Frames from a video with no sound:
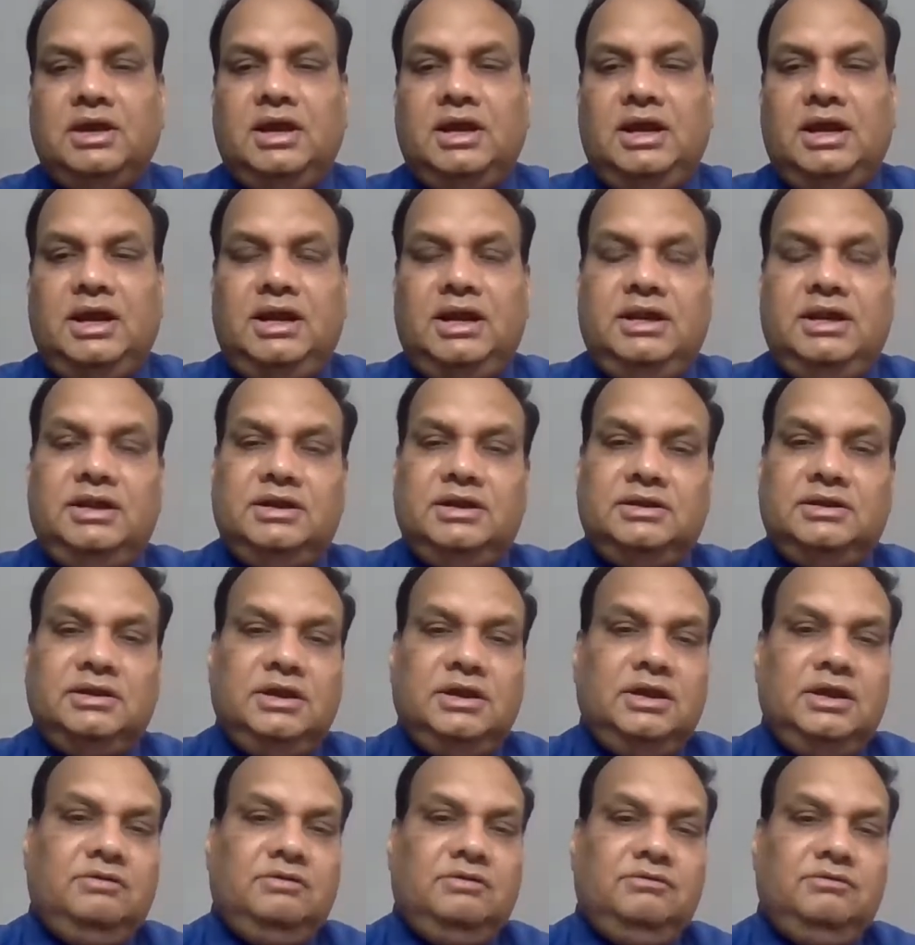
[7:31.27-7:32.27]
And
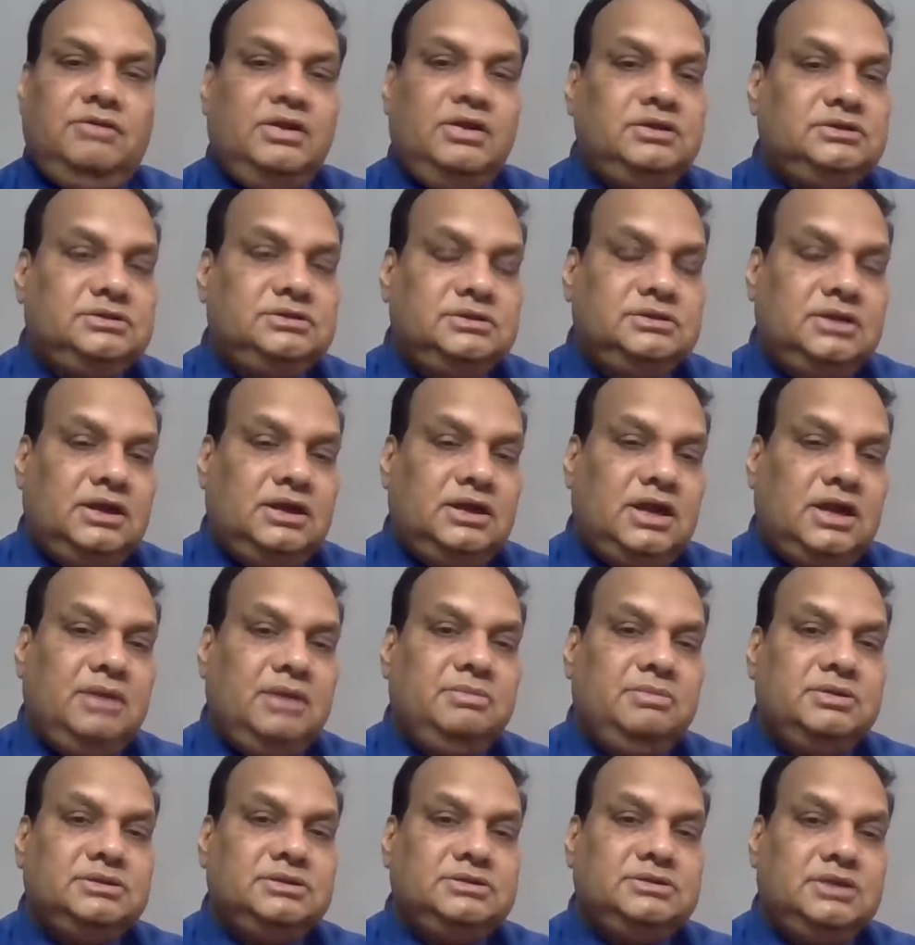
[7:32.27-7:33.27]
once the
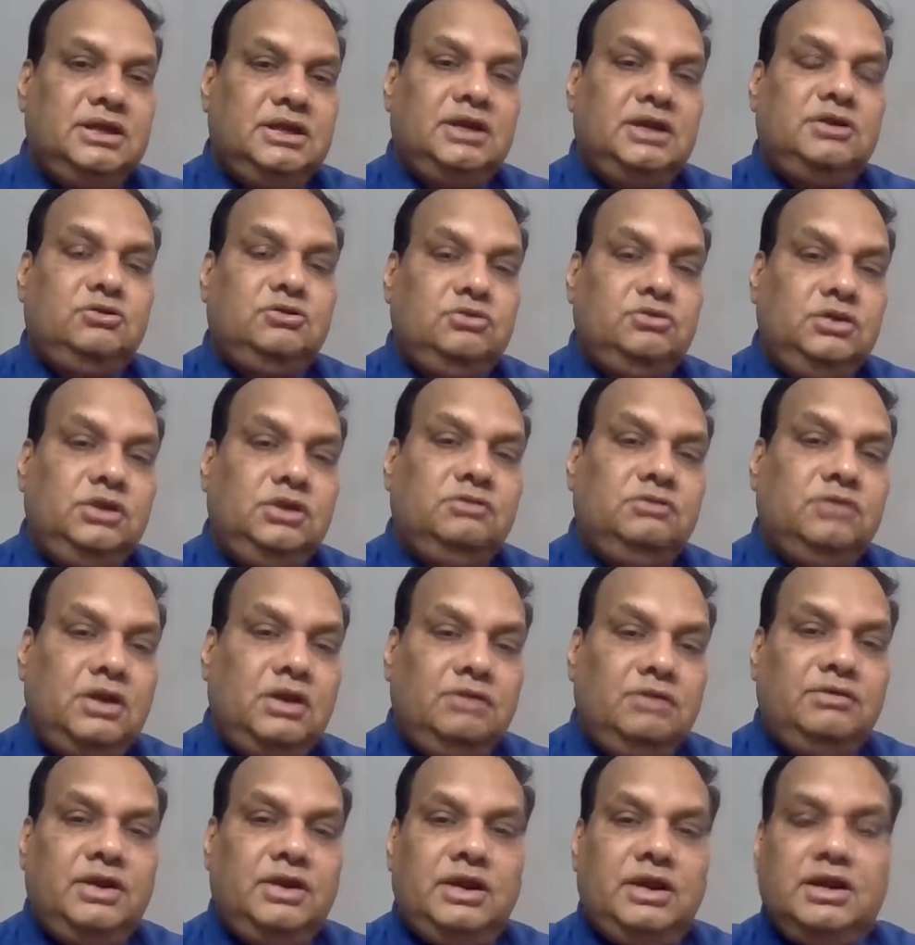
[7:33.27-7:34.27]
time is there to
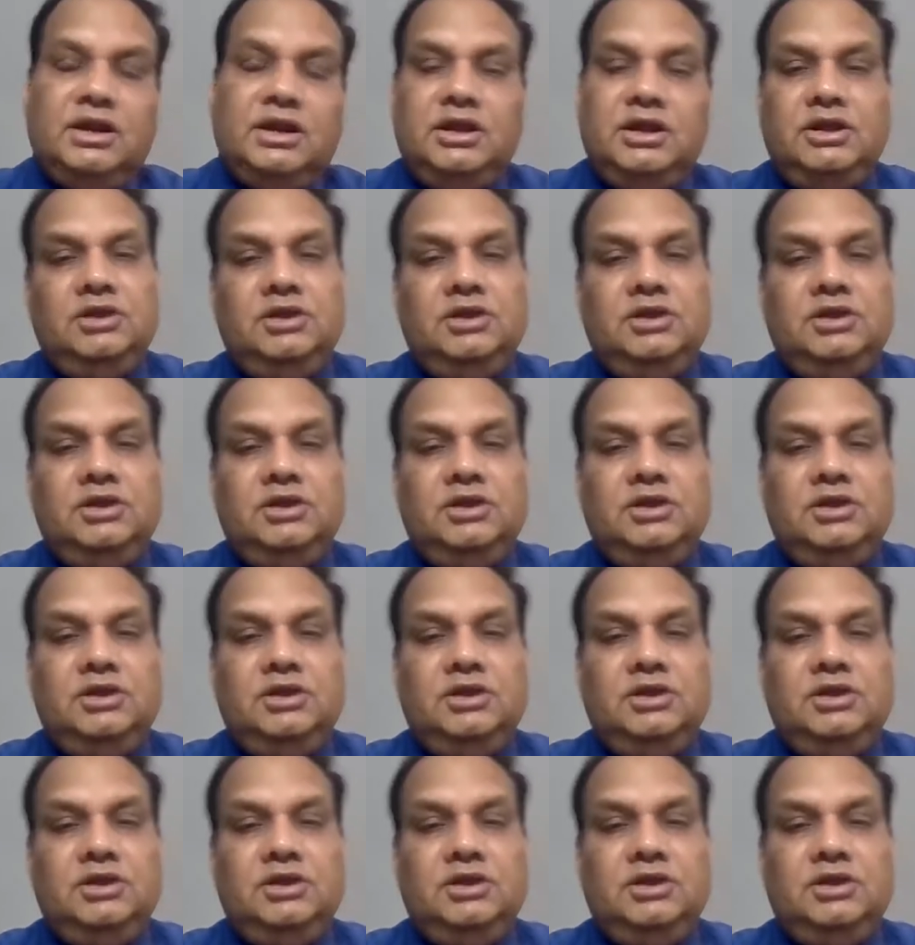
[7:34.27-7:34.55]
evaluate,